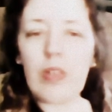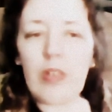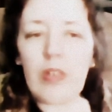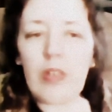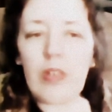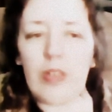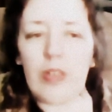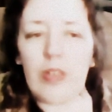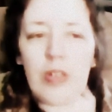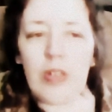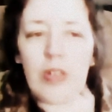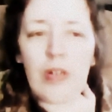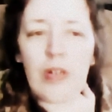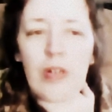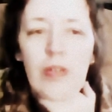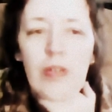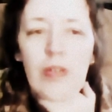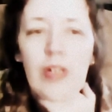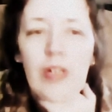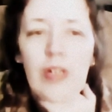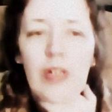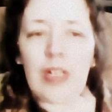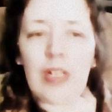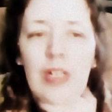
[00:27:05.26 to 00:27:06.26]
So
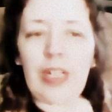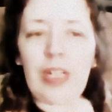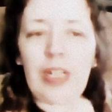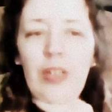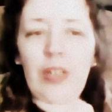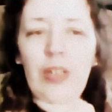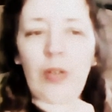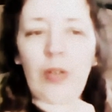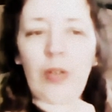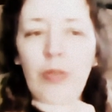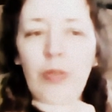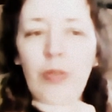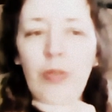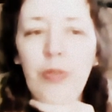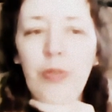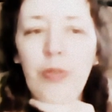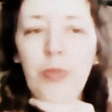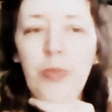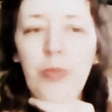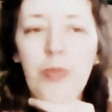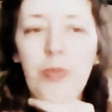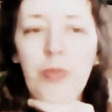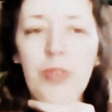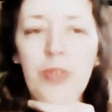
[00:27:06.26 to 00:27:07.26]
I like the older
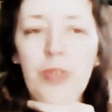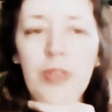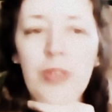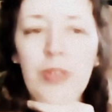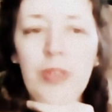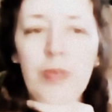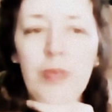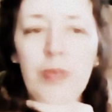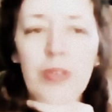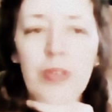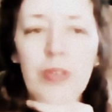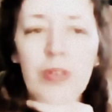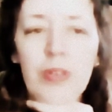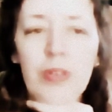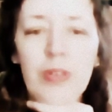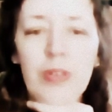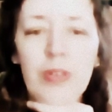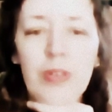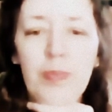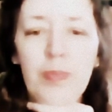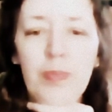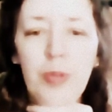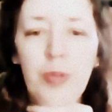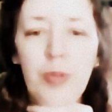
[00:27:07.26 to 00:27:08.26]
movies with
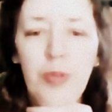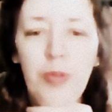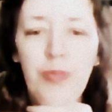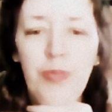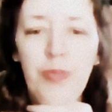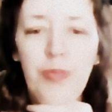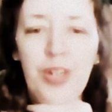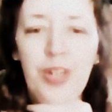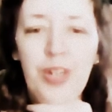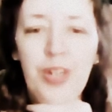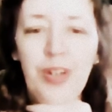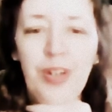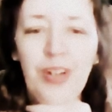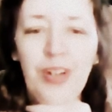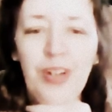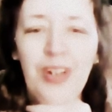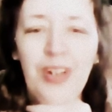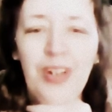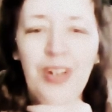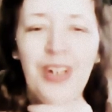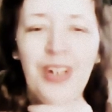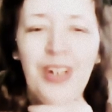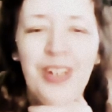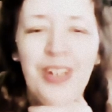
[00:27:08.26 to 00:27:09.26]
just pure fear.
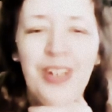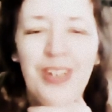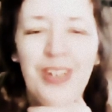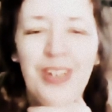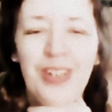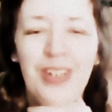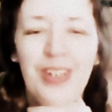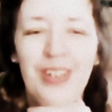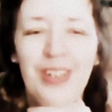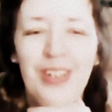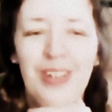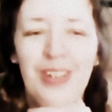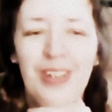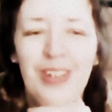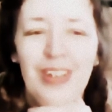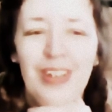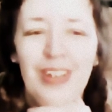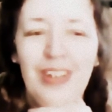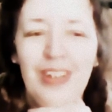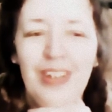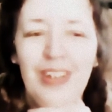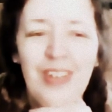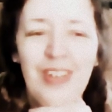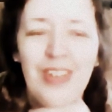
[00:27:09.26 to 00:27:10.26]
And
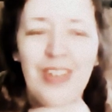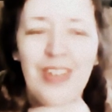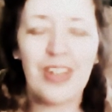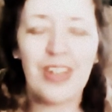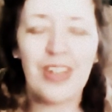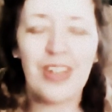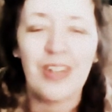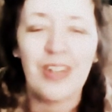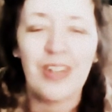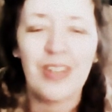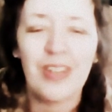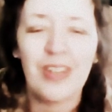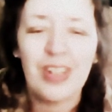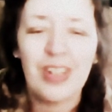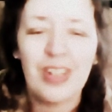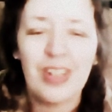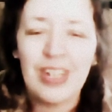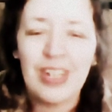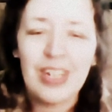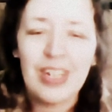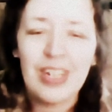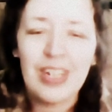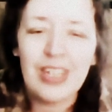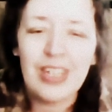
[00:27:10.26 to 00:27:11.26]
there's no
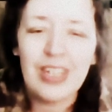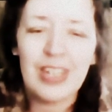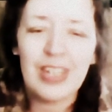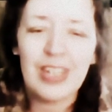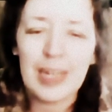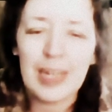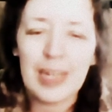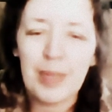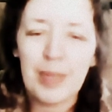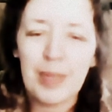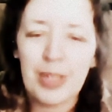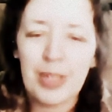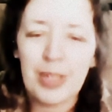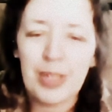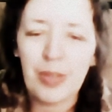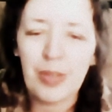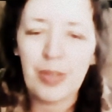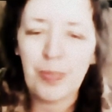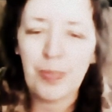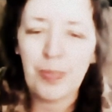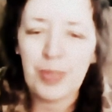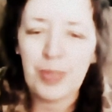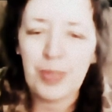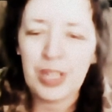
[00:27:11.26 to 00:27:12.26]
slimy,
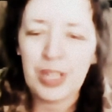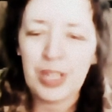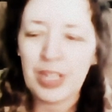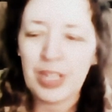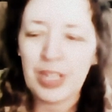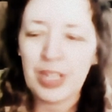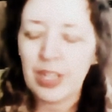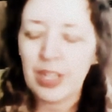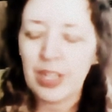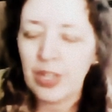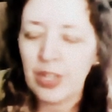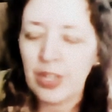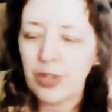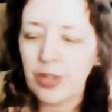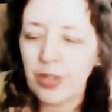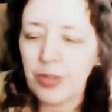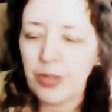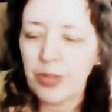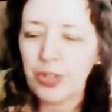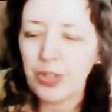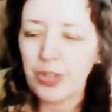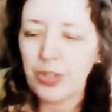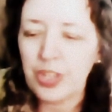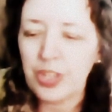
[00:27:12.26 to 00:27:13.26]
goopy,
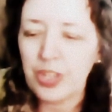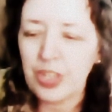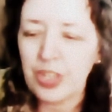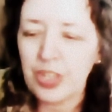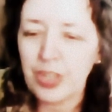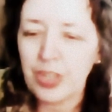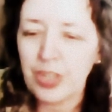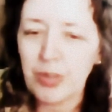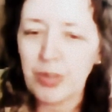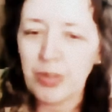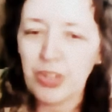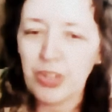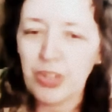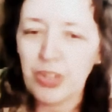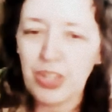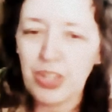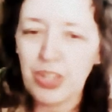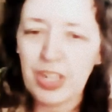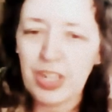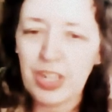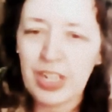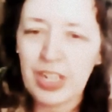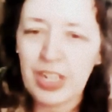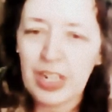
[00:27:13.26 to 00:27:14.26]
gushy,
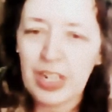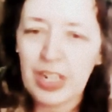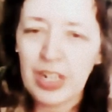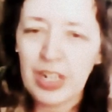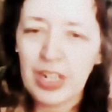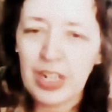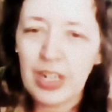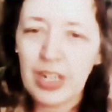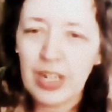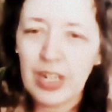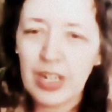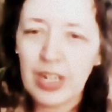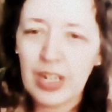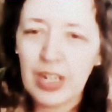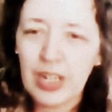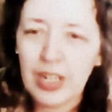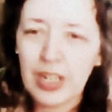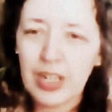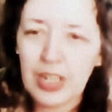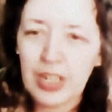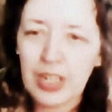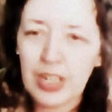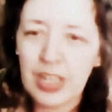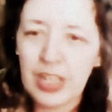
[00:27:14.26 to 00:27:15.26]
squishy
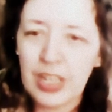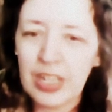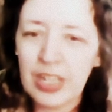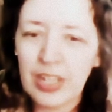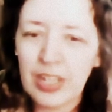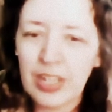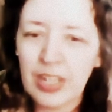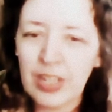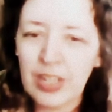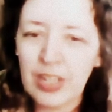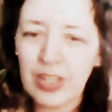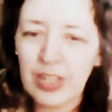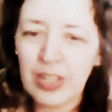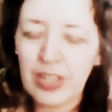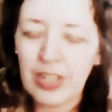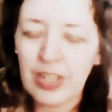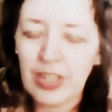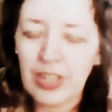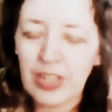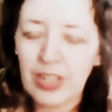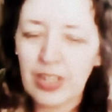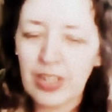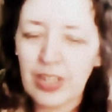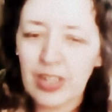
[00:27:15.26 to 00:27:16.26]

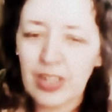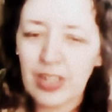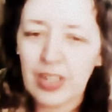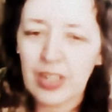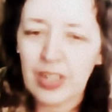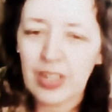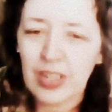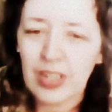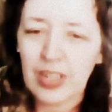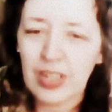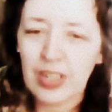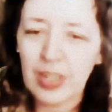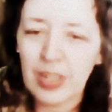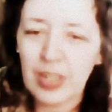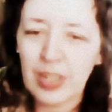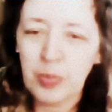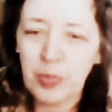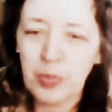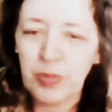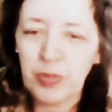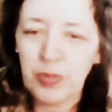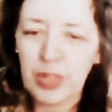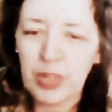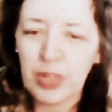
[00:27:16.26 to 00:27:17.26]
things in the
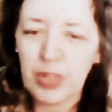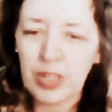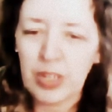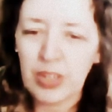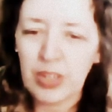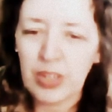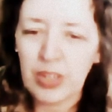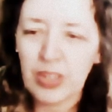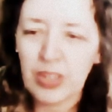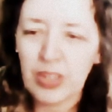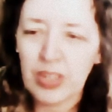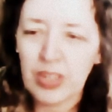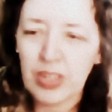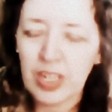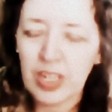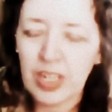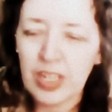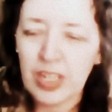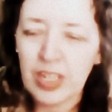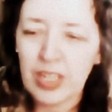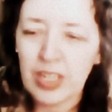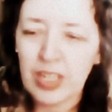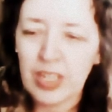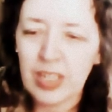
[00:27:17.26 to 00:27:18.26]
movie. Just a
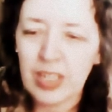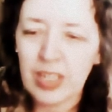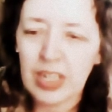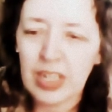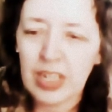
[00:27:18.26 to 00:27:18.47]
nice